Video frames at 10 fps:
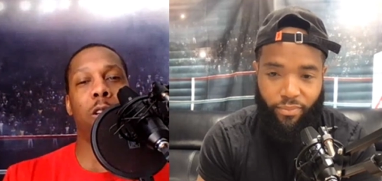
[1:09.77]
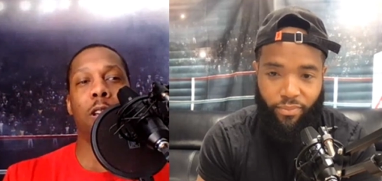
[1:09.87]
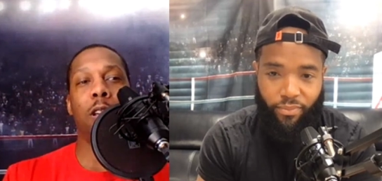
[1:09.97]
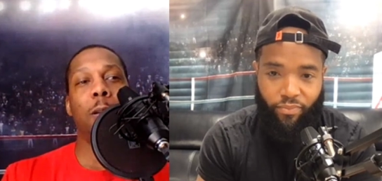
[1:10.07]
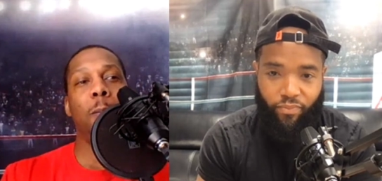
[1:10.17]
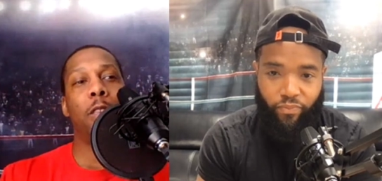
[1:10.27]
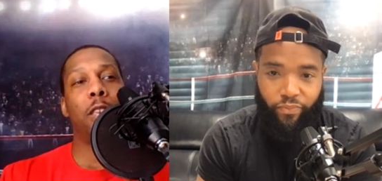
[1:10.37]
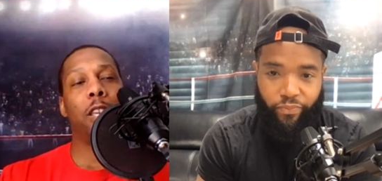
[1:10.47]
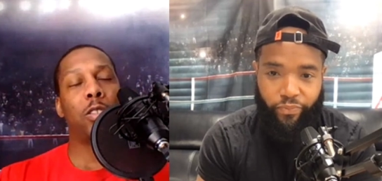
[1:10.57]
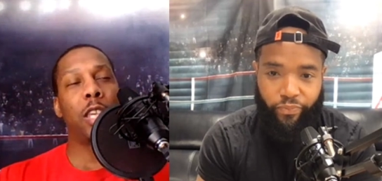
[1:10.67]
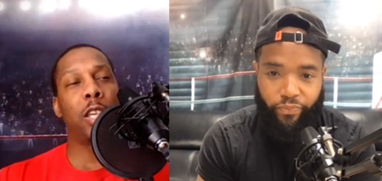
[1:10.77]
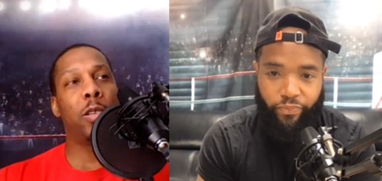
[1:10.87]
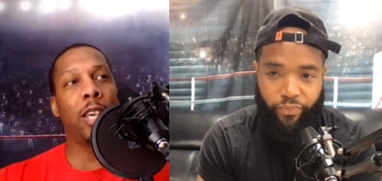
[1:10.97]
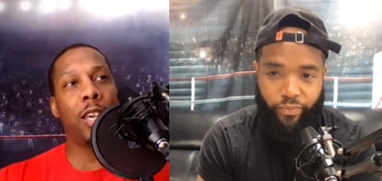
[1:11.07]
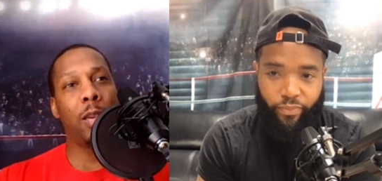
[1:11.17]
Speaker 1: and get your take on that.
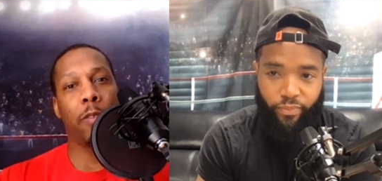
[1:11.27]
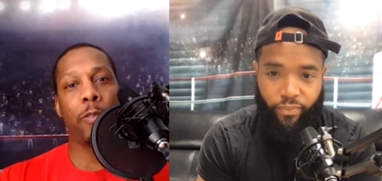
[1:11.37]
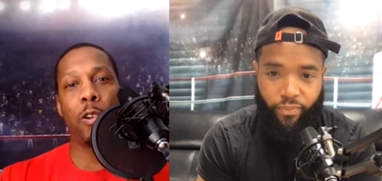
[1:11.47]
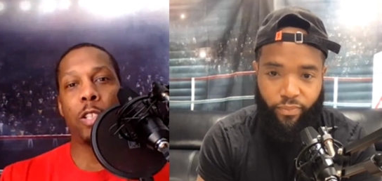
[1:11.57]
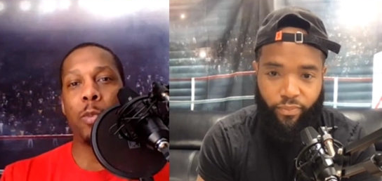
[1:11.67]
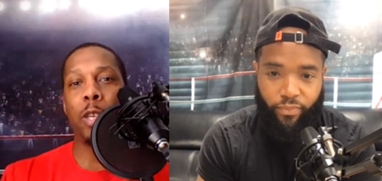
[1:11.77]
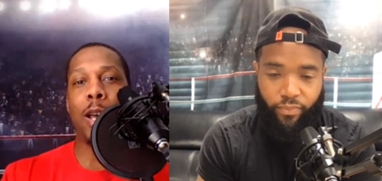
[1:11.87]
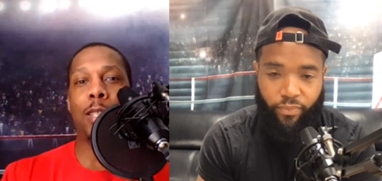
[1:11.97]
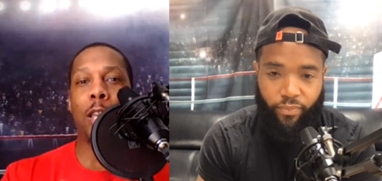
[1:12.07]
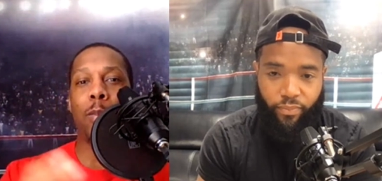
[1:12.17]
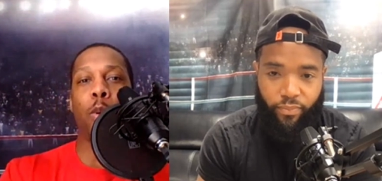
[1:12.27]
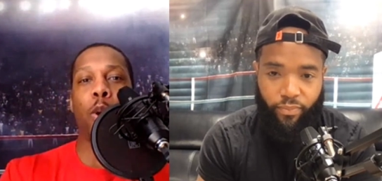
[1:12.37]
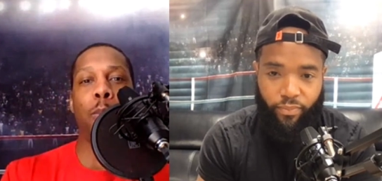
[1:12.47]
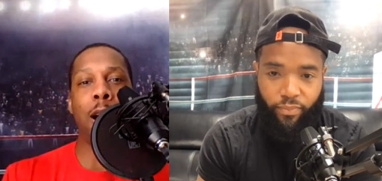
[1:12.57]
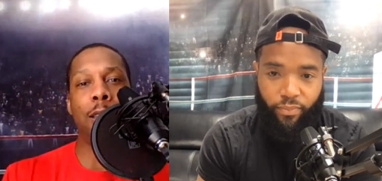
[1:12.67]
But first, let me get my take, my boy Mon
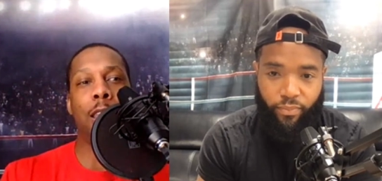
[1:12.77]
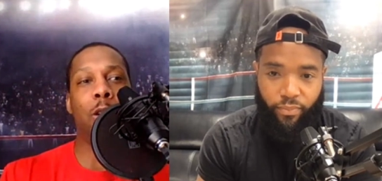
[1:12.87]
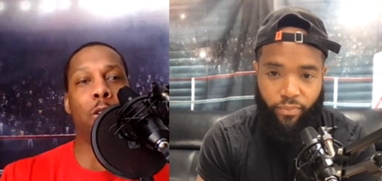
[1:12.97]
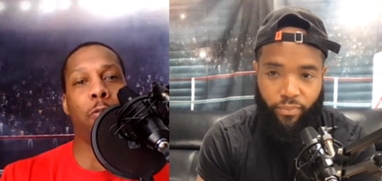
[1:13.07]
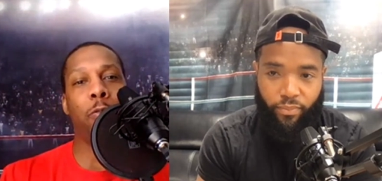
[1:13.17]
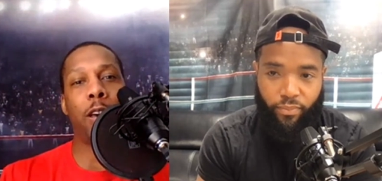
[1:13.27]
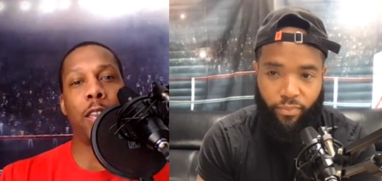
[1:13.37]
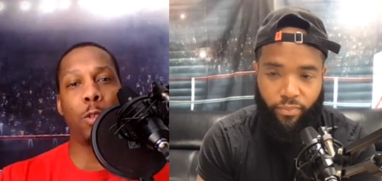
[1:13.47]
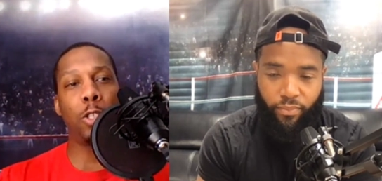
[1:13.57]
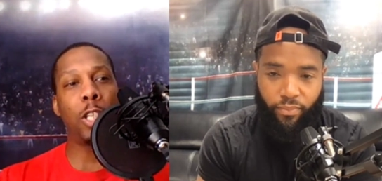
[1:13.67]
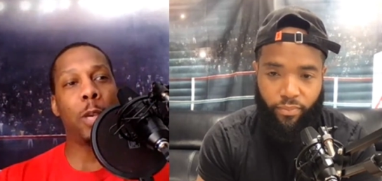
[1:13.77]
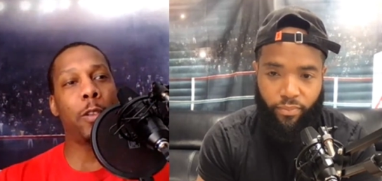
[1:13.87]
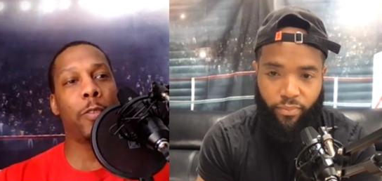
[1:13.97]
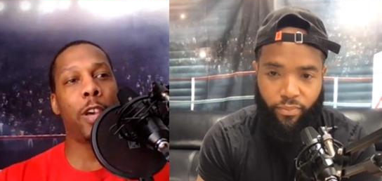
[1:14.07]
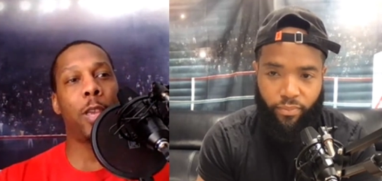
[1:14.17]
take on the fight. What you think about the fight,
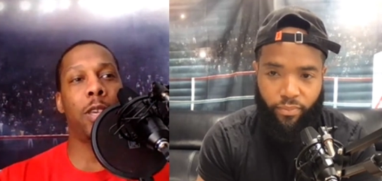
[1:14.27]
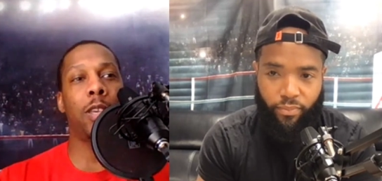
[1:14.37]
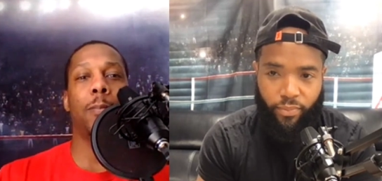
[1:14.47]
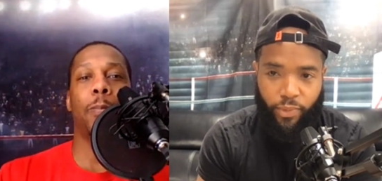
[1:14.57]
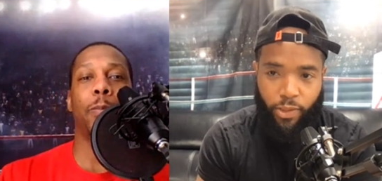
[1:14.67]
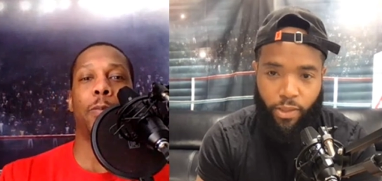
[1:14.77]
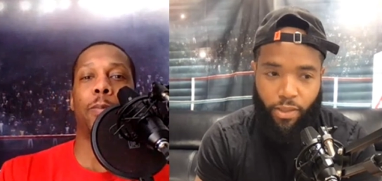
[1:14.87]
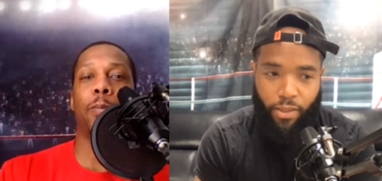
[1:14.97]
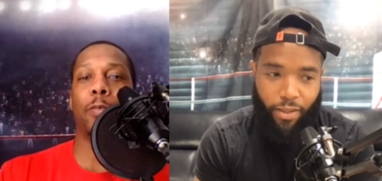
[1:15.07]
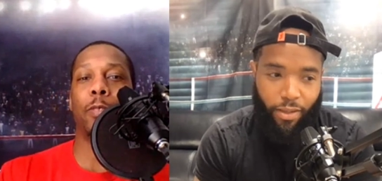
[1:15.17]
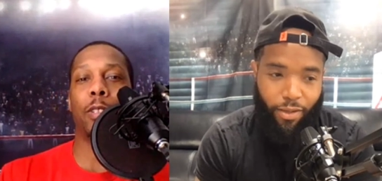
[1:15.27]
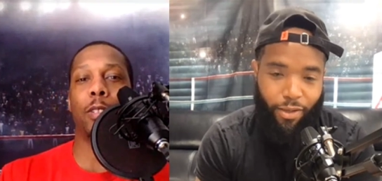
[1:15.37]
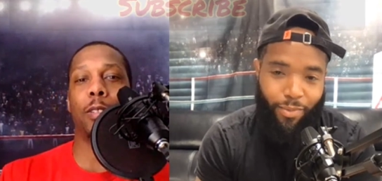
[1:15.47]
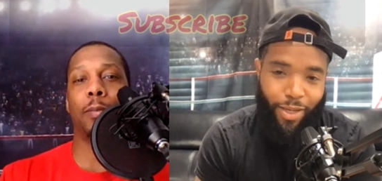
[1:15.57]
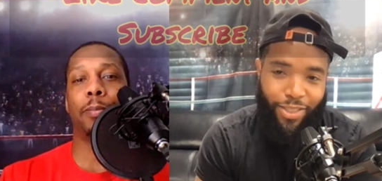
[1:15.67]
man?
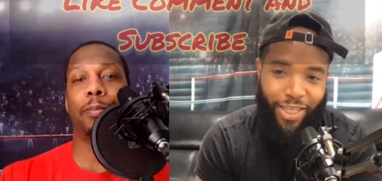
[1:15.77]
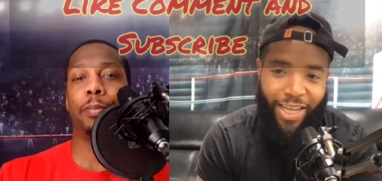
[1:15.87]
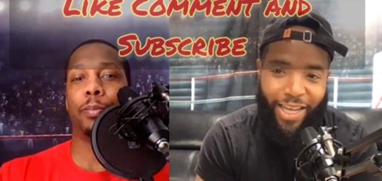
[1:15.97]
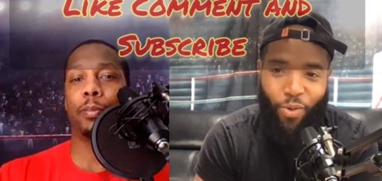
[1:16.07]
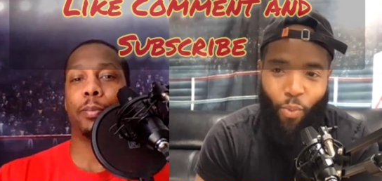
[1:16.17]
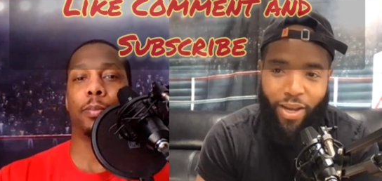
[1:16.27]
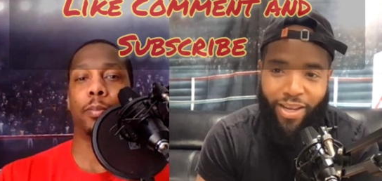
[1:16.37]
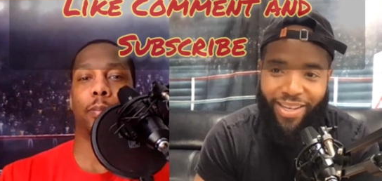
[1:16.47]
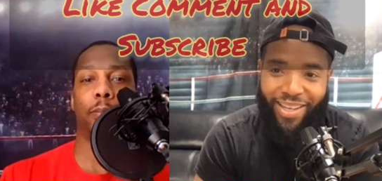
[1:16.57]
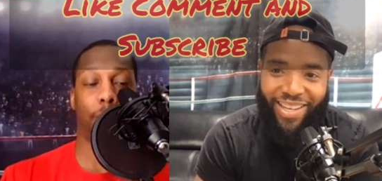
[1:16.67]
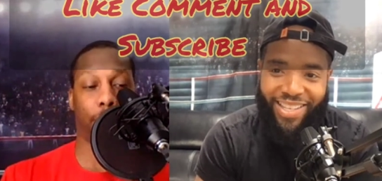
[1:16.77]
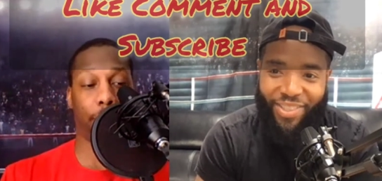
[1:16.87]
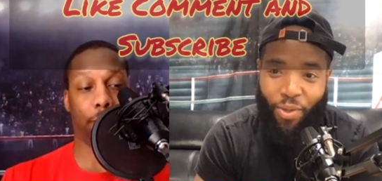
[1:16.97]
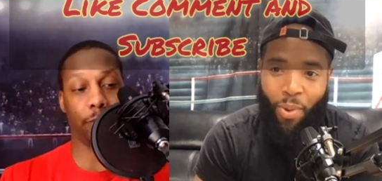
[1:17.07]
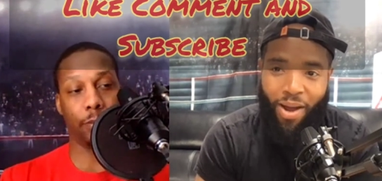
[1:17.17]
Speaker 2: Um, like I said, Inoue's
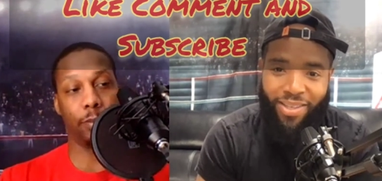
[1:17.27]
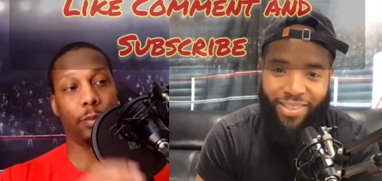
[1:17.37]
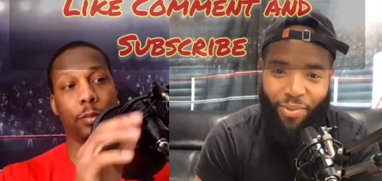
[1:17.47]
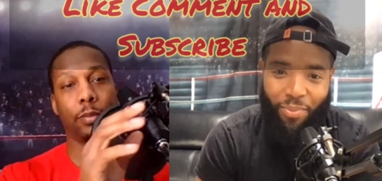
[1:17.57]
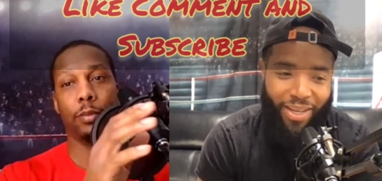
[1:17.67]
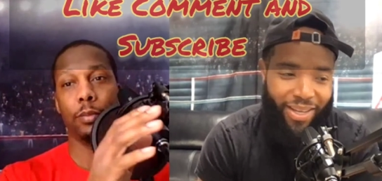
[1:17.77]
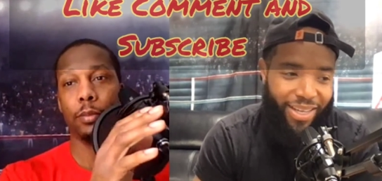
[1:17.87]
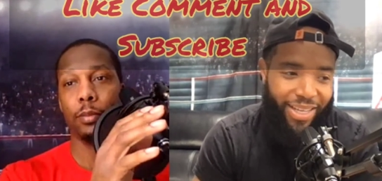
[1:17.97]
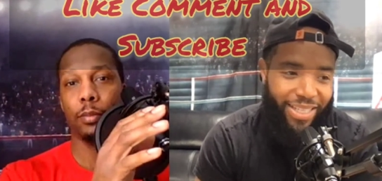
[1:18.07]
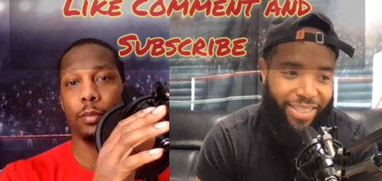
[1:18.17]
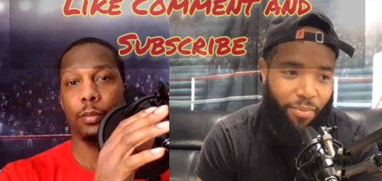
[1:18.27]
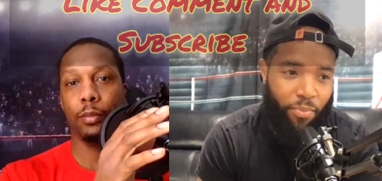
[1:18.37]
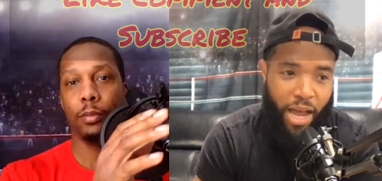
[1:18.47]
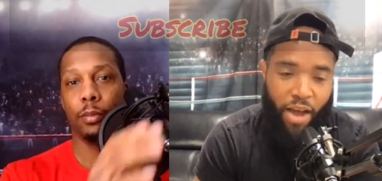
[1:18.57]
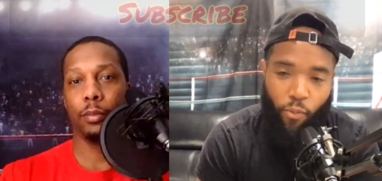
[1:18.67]
is the monster, man. He's a
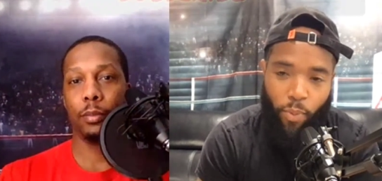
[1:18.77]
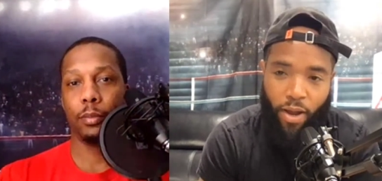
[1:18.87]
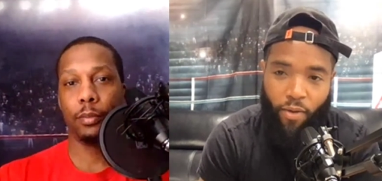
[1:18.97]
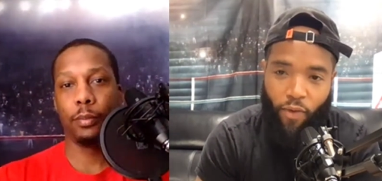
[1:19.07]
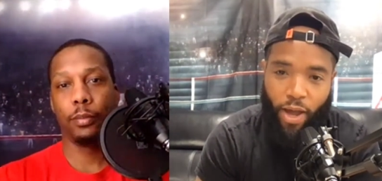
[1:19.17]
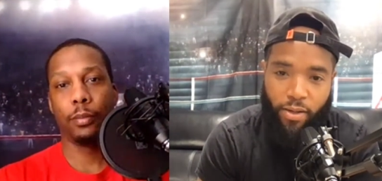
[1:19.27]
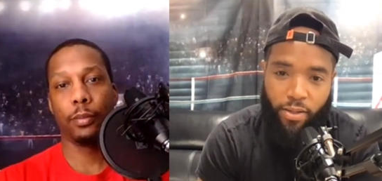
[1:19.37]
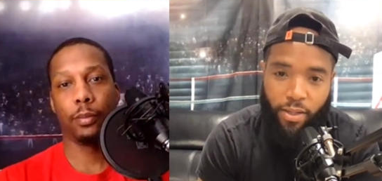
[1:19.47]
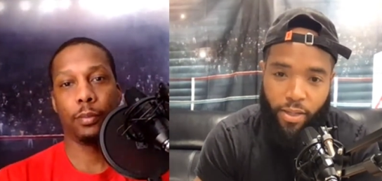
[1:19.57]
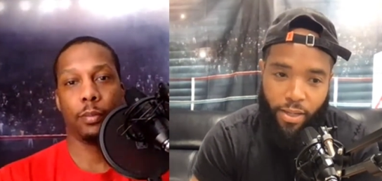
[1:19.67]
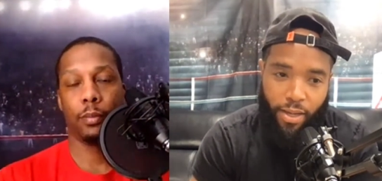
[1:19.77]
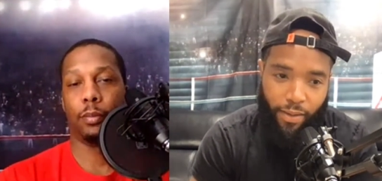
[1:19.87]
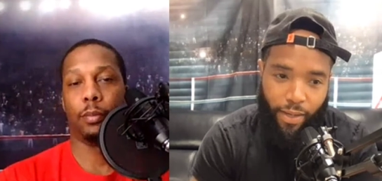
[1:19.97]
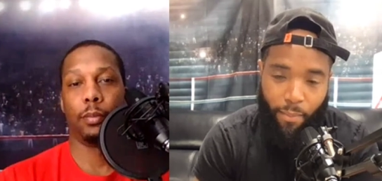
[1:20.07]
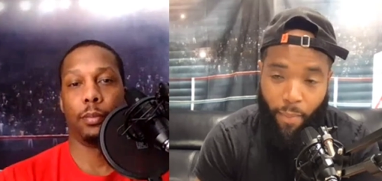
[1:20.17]
pound for pound fighter.
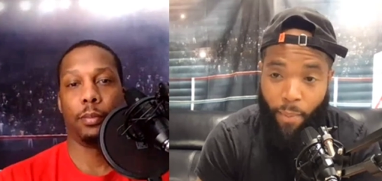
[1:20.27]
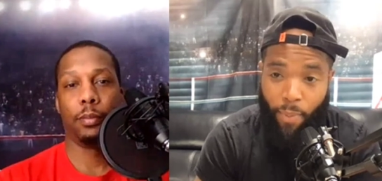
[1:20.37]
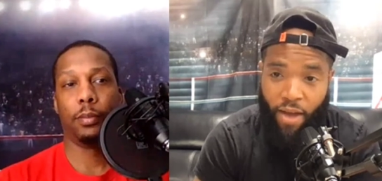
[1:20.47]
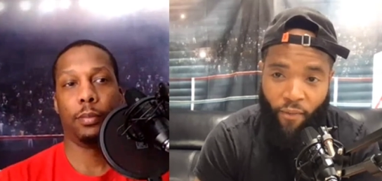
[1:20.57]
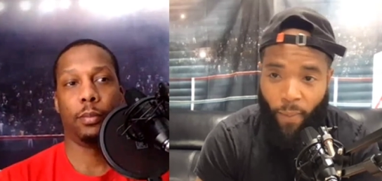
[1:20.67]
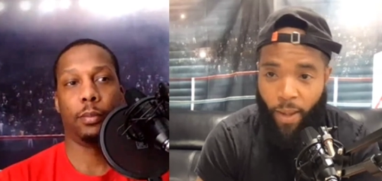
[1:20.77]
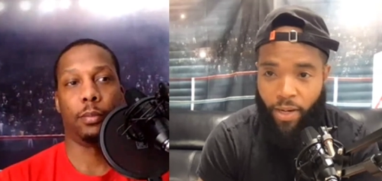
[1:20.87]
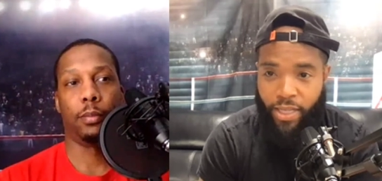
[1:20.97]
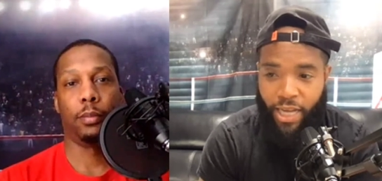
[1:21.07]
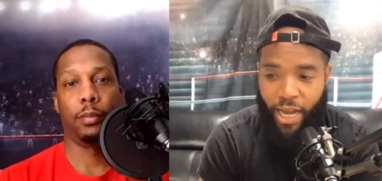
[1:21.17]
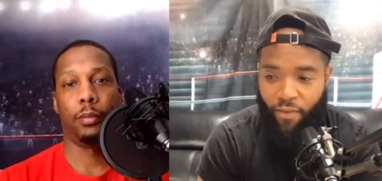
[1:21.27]
In my pound for pound list,